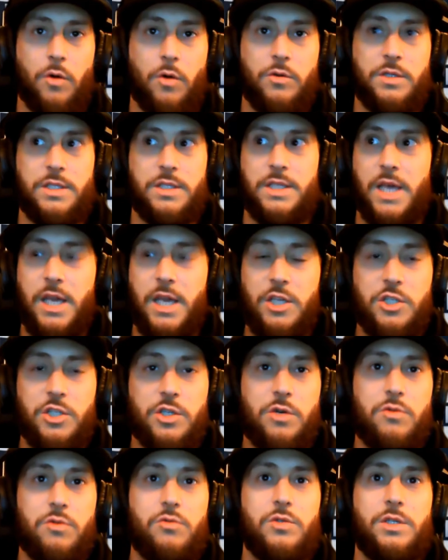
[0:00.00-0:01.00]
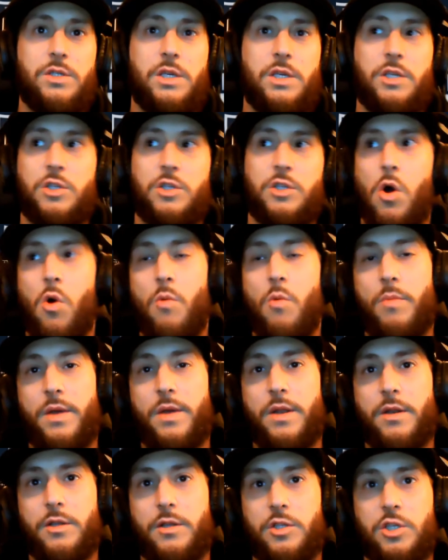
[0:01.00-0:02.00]
Zay Jones is
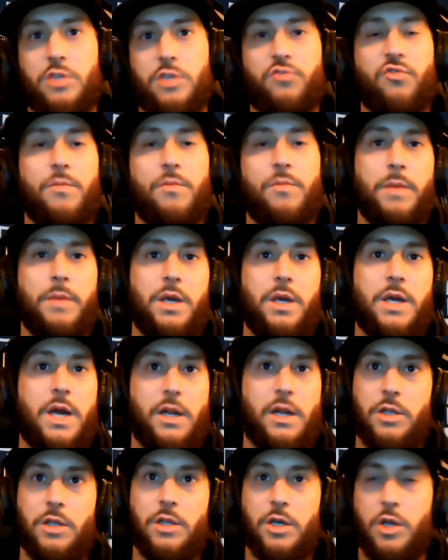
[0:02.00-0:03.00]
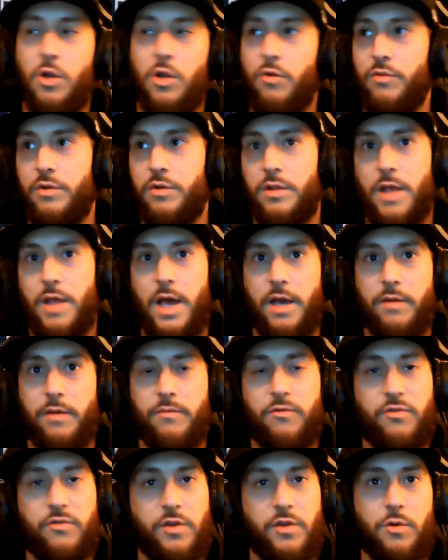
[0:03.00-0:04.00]
open, just from me kind of looking over like
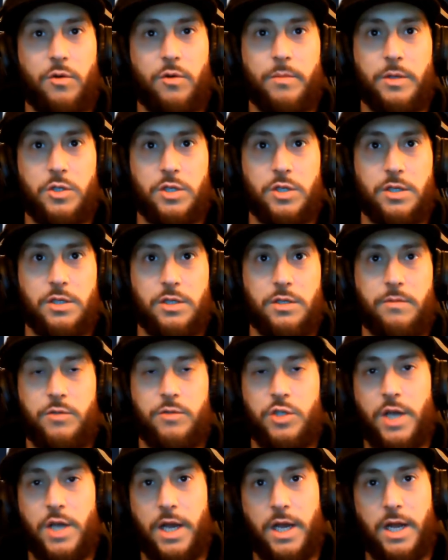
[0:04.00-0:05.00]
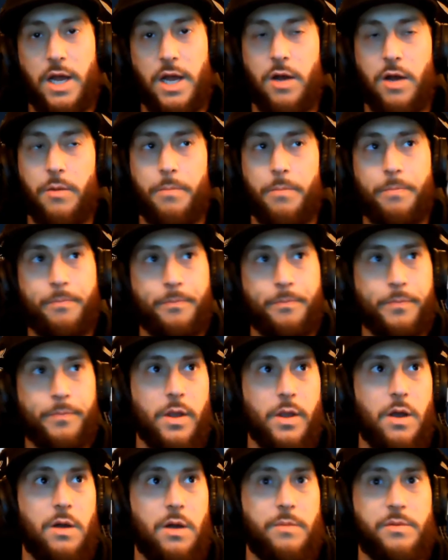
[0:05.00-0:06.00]
film and just checking out
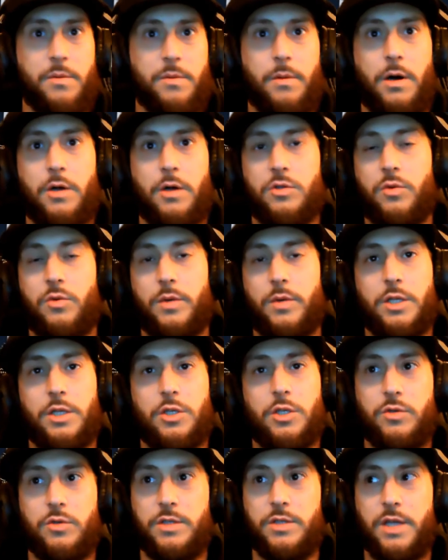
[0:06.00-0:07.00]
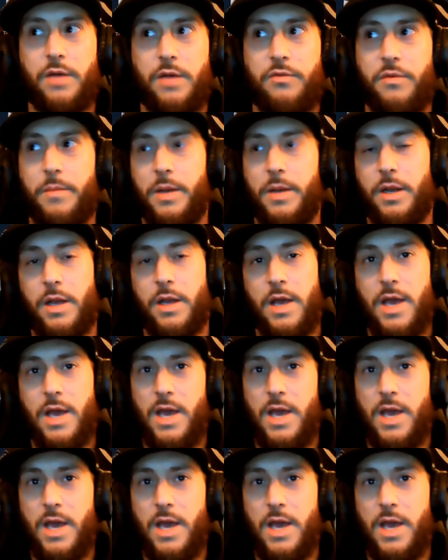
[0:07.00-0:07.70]
some all 22 stuff. I mean,